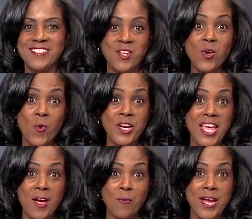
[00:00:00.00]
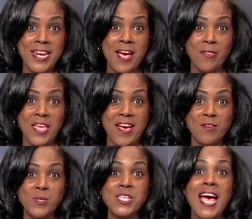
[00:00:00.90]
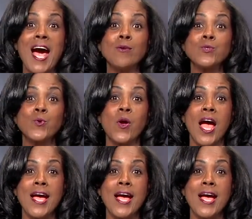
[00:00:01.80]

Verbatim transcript: It's all going down right now at the Avenue's outdoor